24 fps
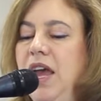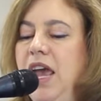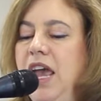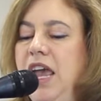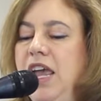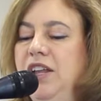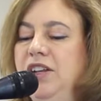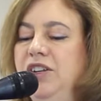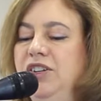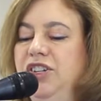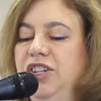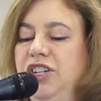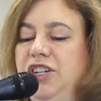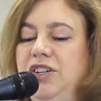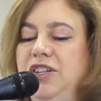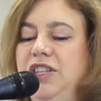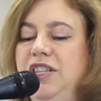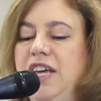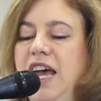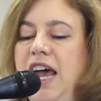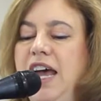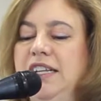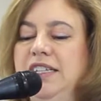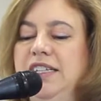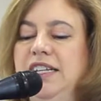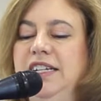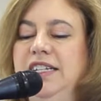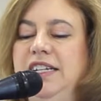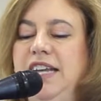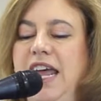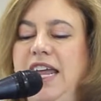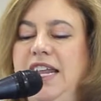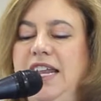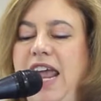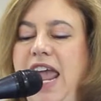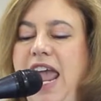In
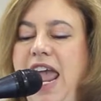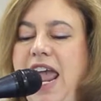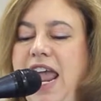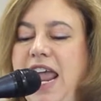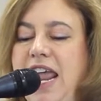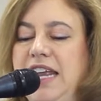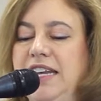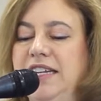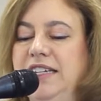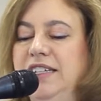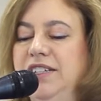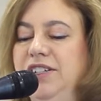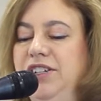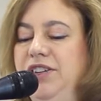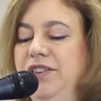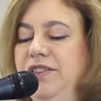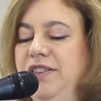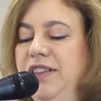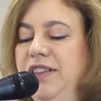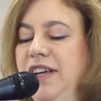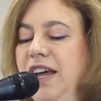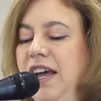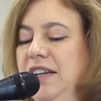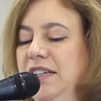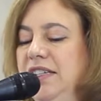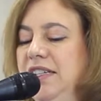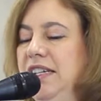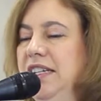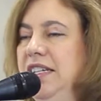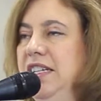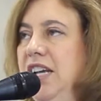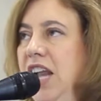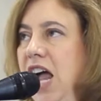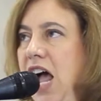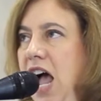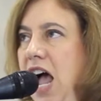2008,
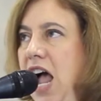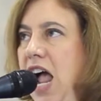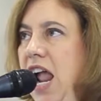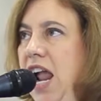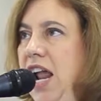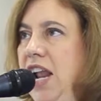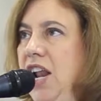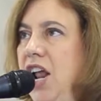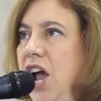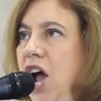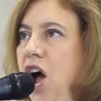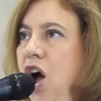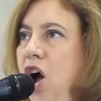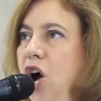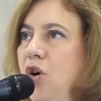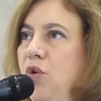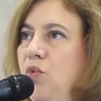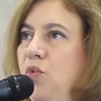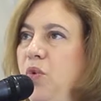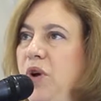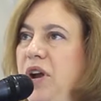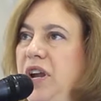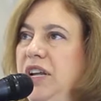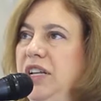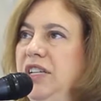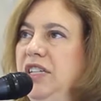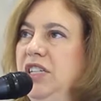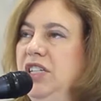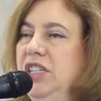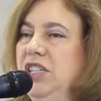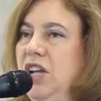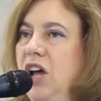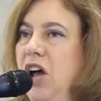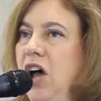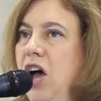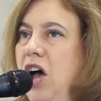2009, we
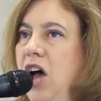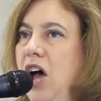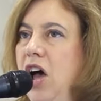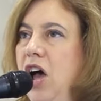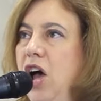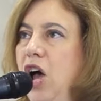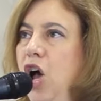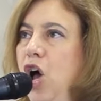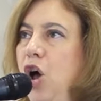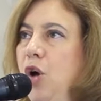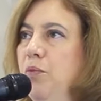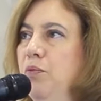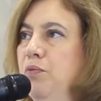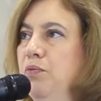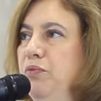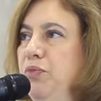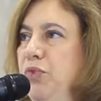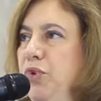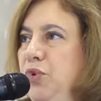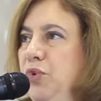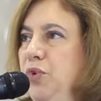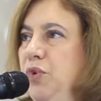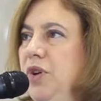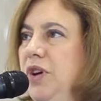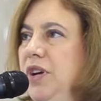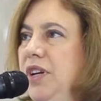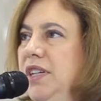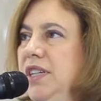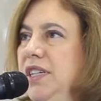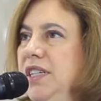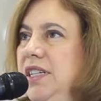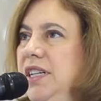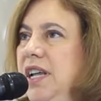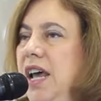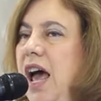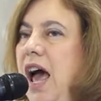saw
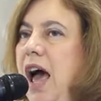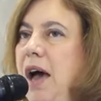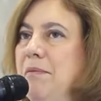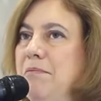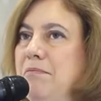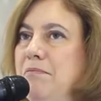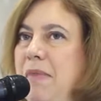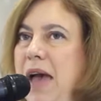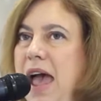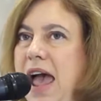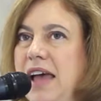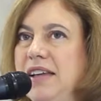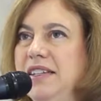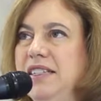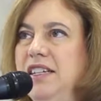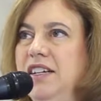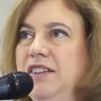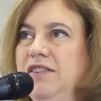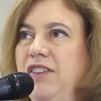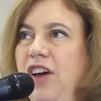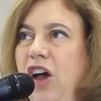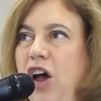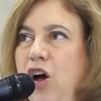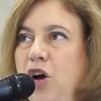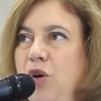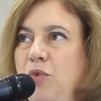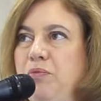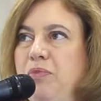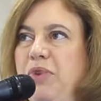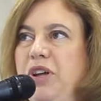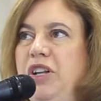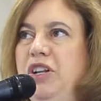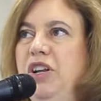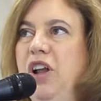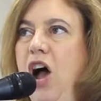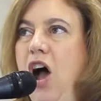MOOCs, massive
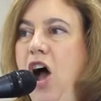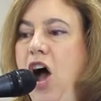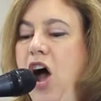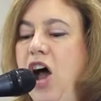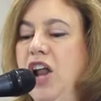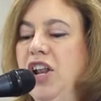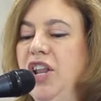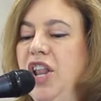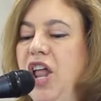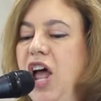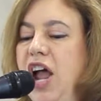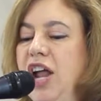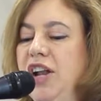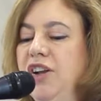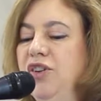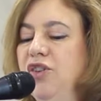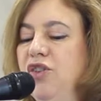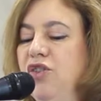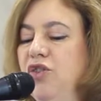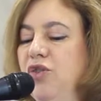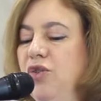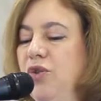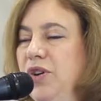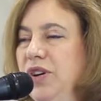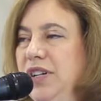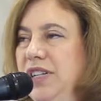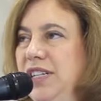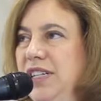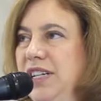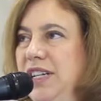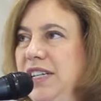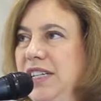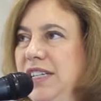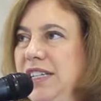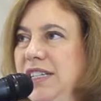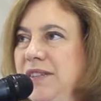open online
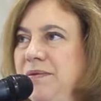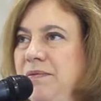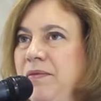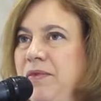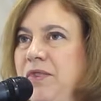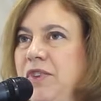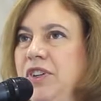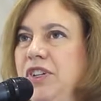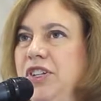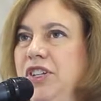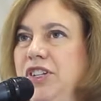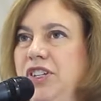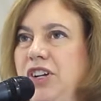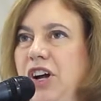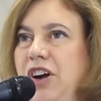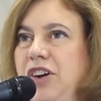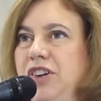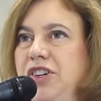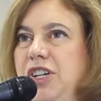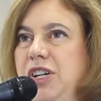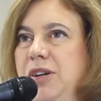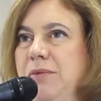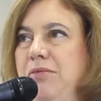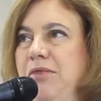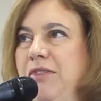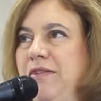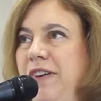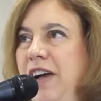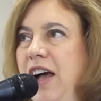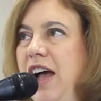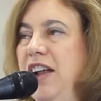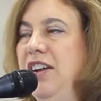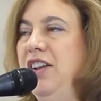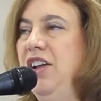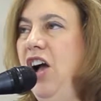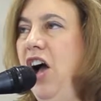courses, start to
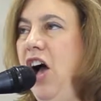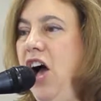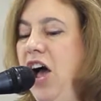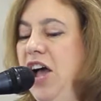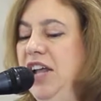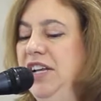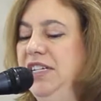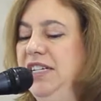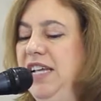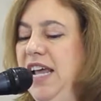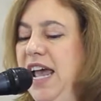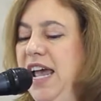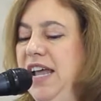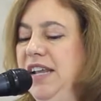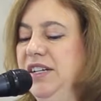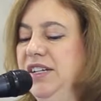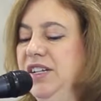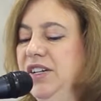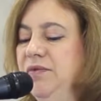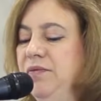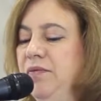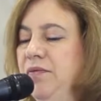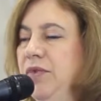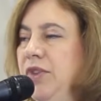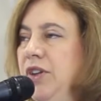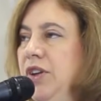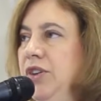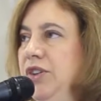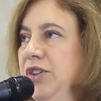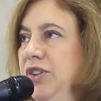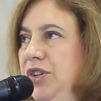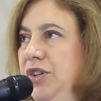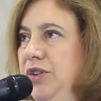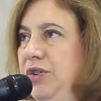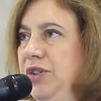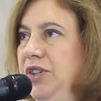provide content
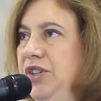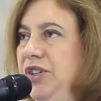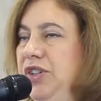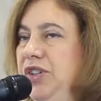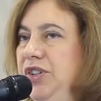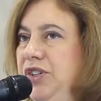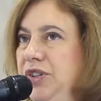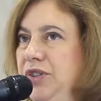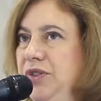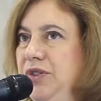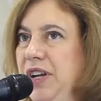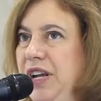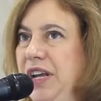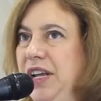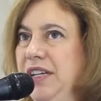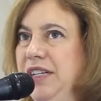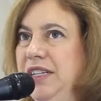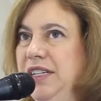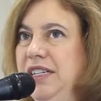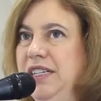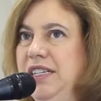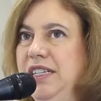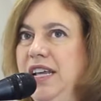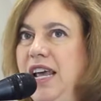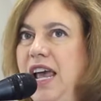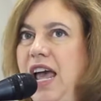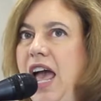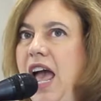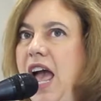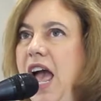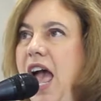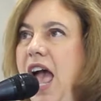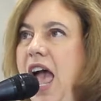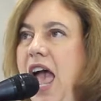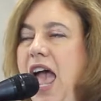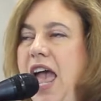to students
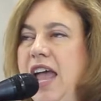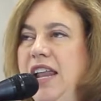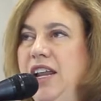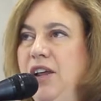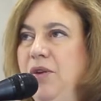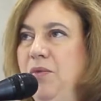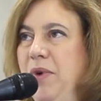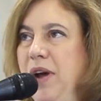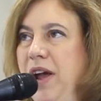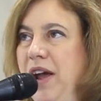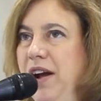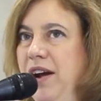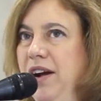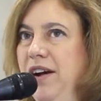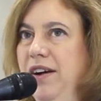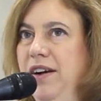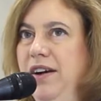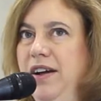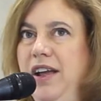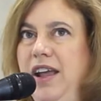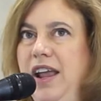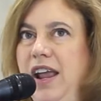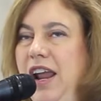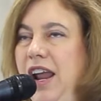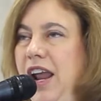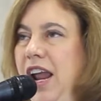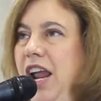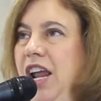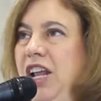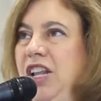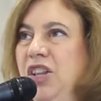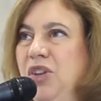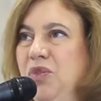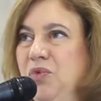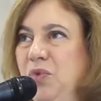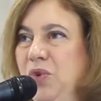anywhere
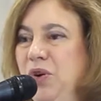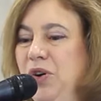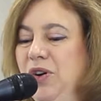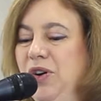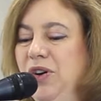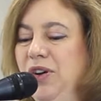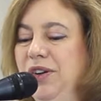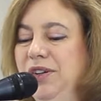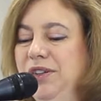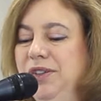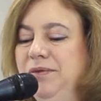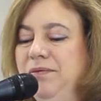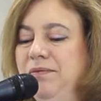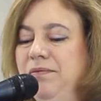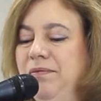in the world.